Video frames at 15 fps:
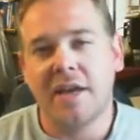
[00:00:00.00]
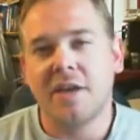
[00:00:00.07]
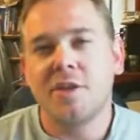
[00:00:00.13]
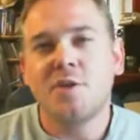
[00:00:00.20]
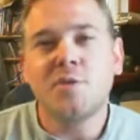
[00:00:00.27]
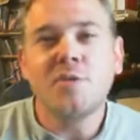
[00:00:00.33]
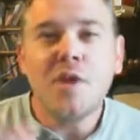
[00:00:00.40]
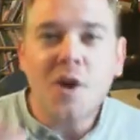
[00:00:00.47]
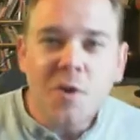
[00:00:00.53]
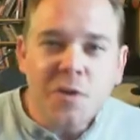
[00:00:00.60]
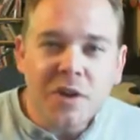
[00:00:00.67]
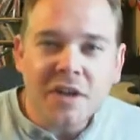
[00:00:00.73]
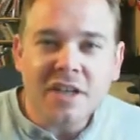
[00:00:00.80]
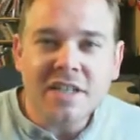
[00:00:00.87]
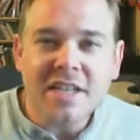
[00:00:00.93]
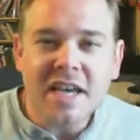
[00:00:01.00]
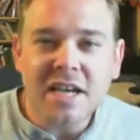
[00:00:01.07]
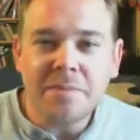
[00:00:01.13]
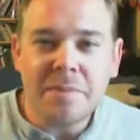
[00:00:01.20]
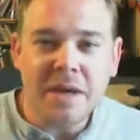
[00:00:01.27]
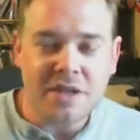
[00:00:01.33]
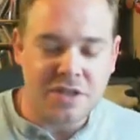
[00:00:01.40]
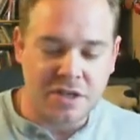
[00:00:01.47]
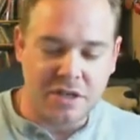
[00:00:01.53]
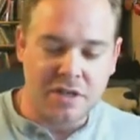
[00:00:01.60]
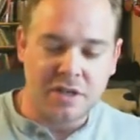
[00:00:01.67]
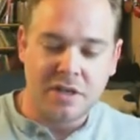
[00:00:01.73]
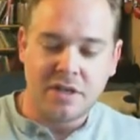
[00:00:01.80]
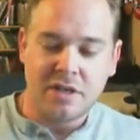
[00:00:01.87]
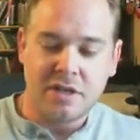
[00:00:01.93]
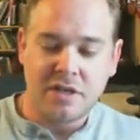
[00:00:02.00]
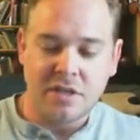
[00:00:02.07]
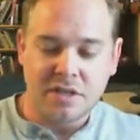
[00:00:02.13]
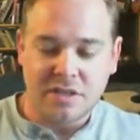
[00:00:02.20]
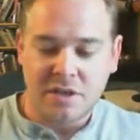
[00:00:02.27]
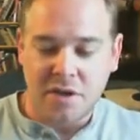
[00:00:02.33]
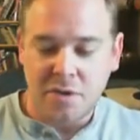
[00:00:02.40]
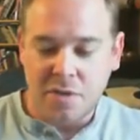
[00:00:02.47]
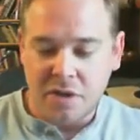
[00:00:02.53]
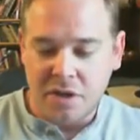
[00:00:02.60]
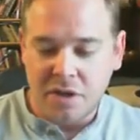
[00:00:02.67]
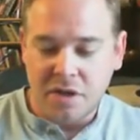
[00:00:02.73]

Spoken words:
You know you're going to take a picture. So